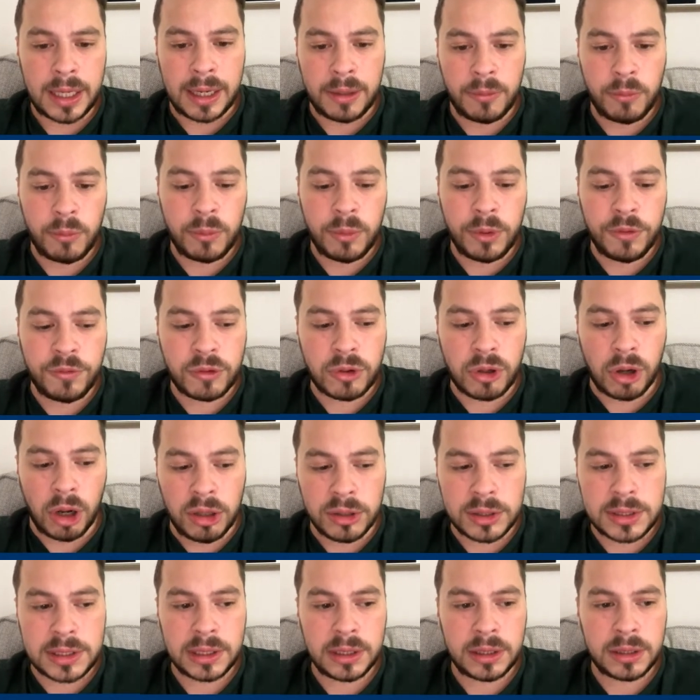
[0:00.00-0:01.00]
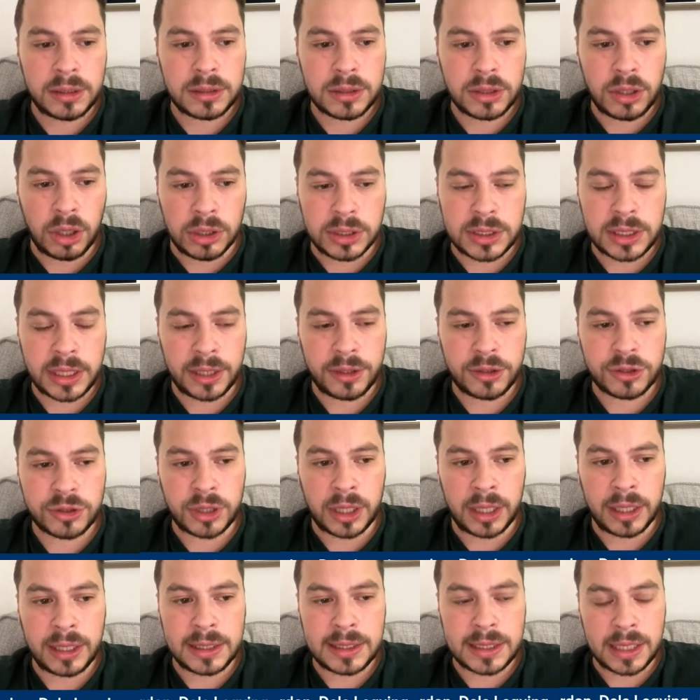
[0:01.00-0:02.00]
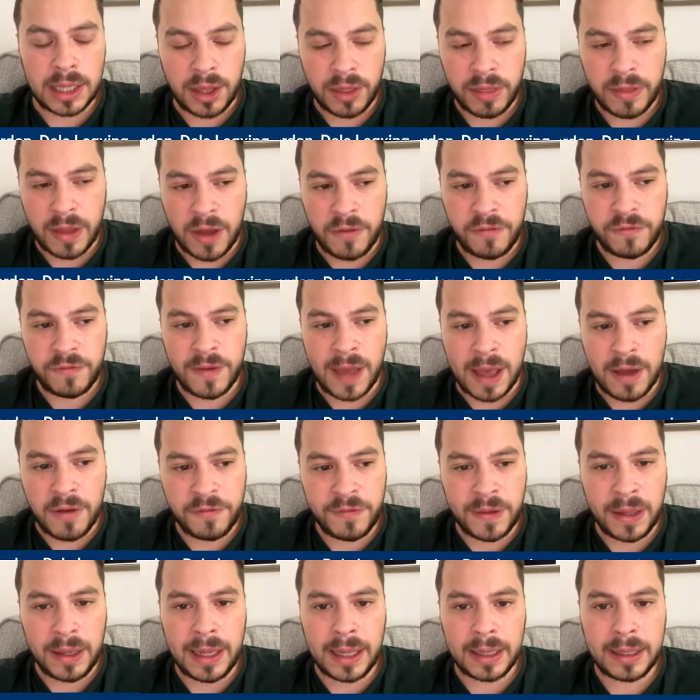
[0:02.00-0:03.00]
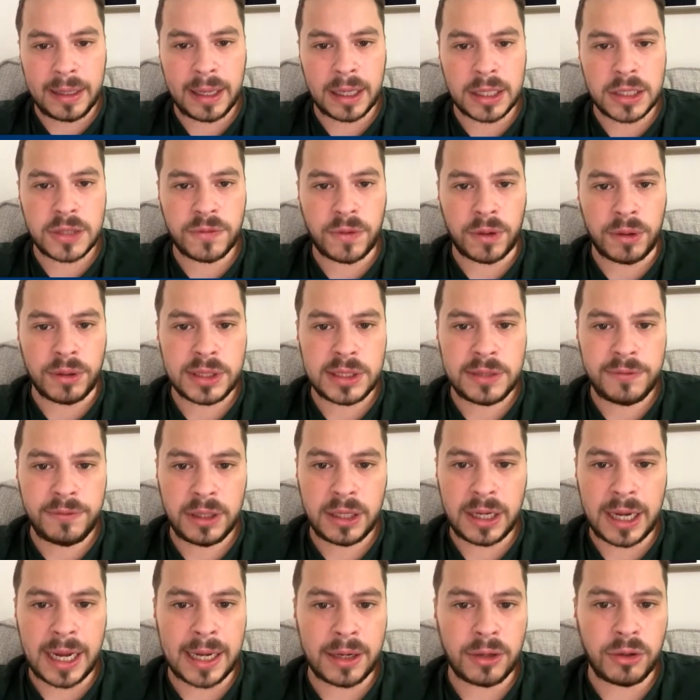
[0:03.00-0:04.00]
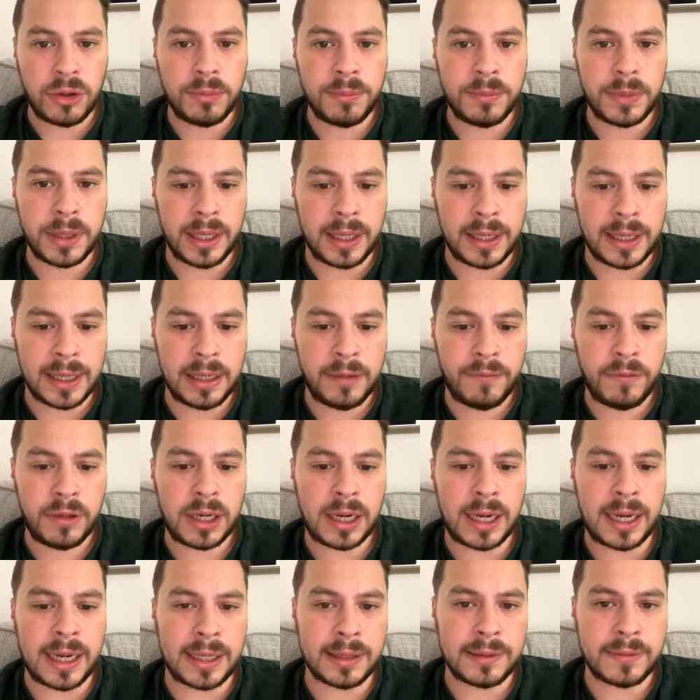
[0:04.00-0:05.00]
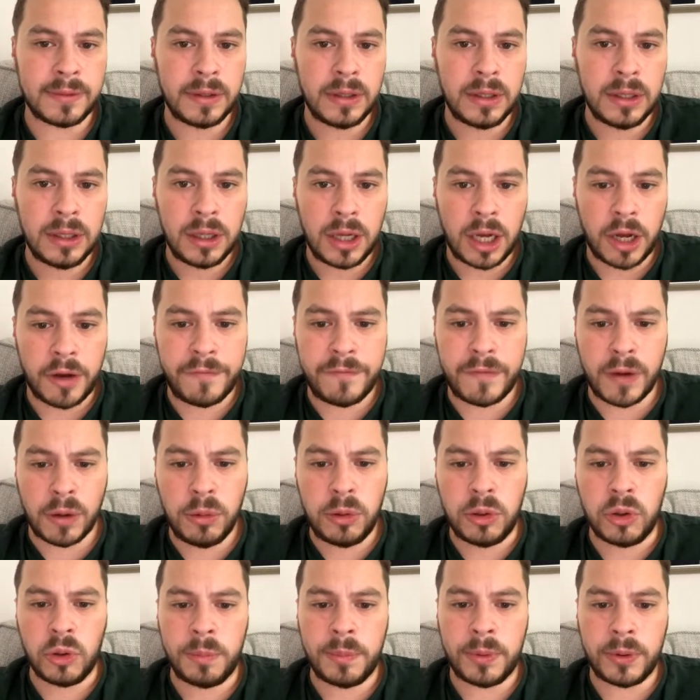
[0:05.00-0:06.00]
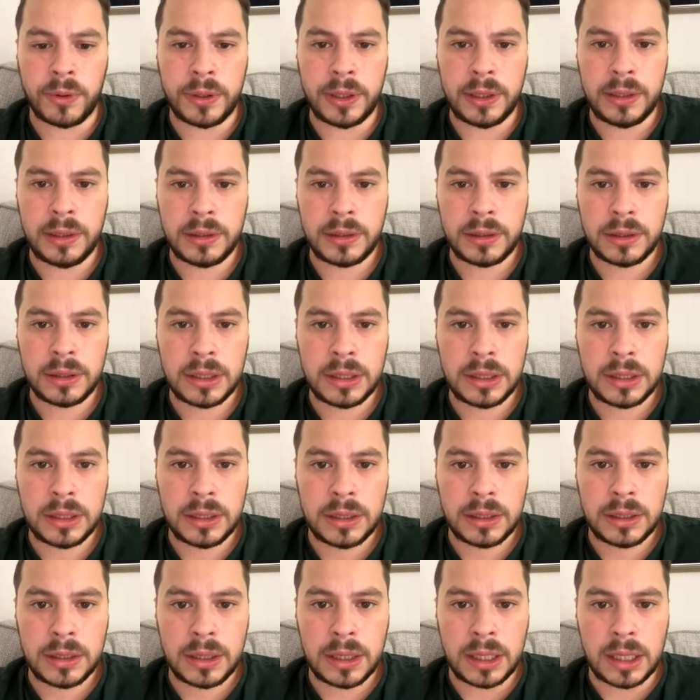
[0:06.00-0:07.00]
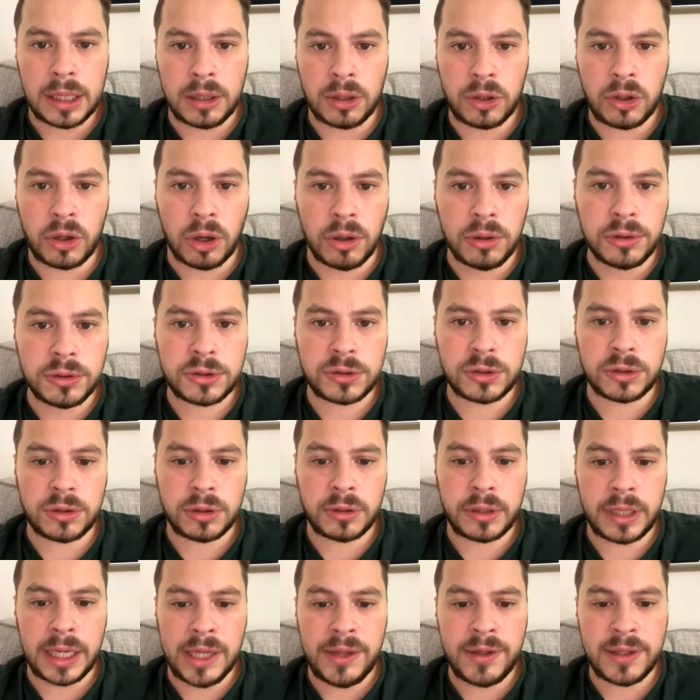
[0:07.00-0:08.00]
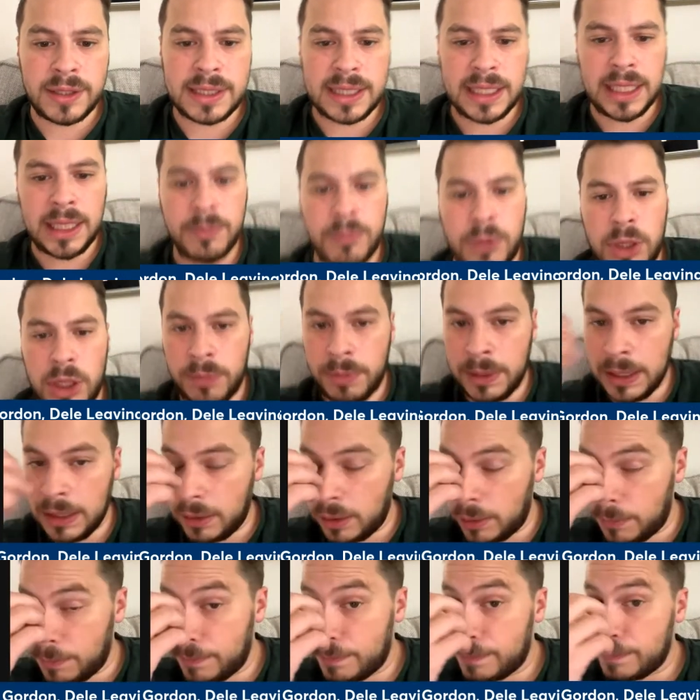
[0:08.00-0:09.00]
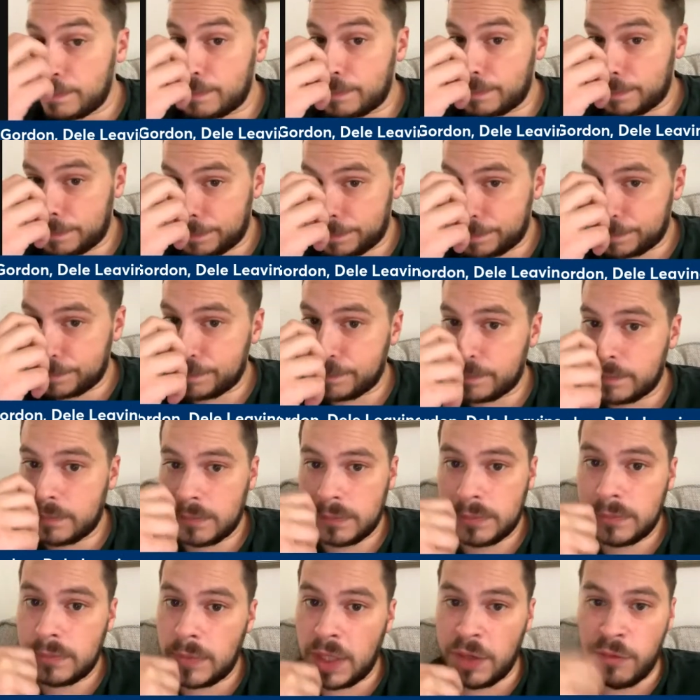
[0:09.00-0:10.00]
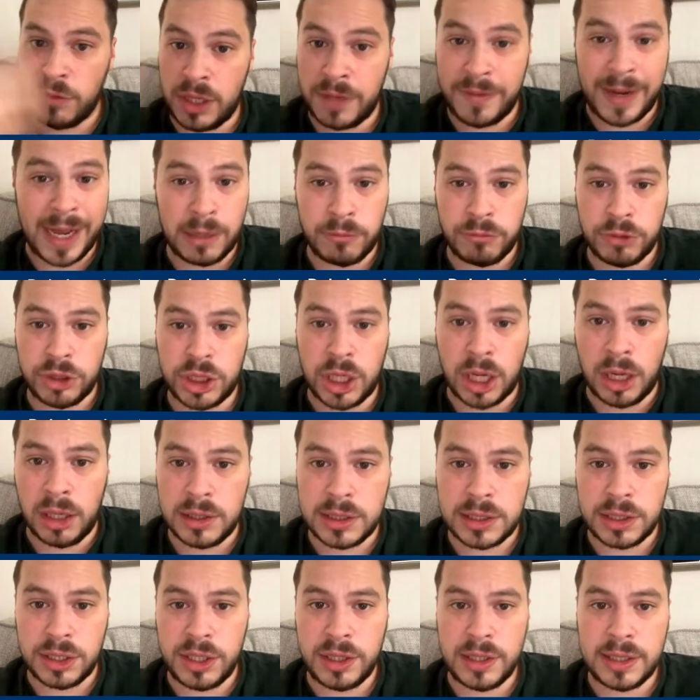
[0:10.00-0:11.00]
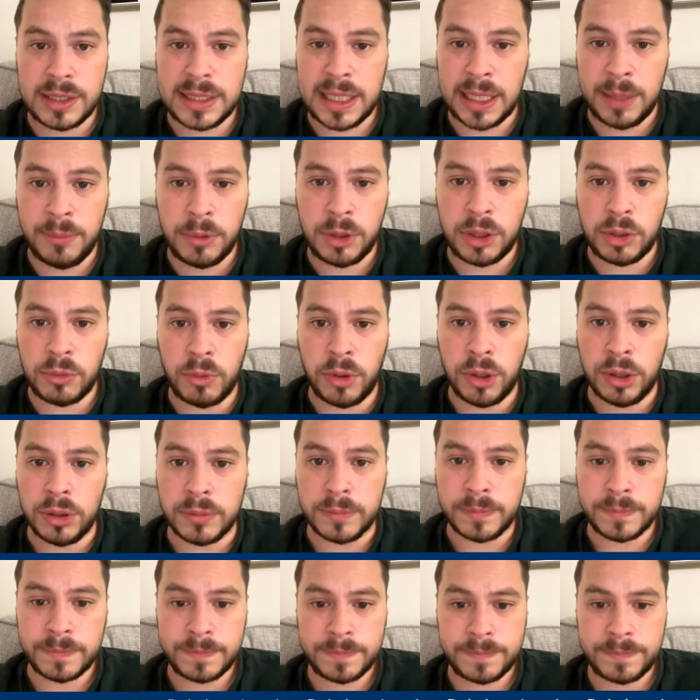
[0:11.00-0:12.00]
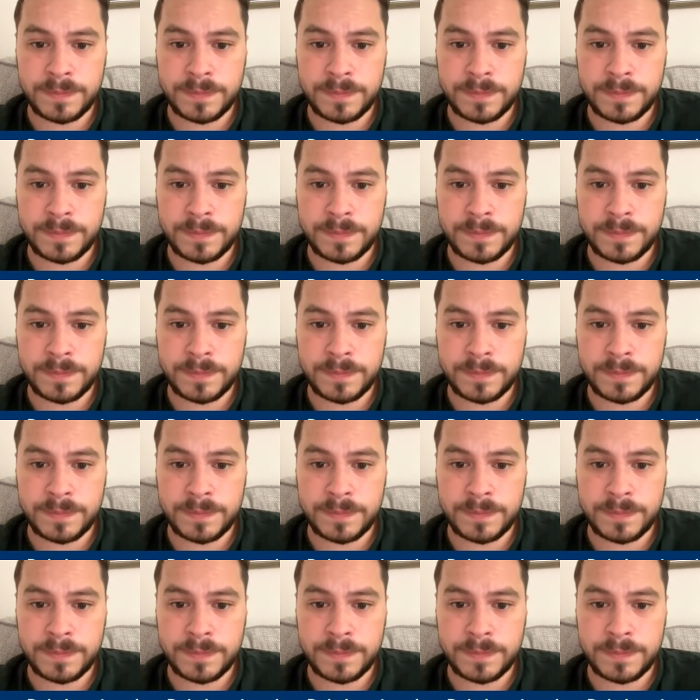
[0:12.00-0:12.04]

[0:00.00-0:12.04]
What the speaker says: And we've got to get the strikers in. I felt like against Forest, if we'd have had a number 9, if we'd have had a focal point and a goal scorer in the team, we'd have beaten them. If we'd ever had Richarlison in the team, we'd have won.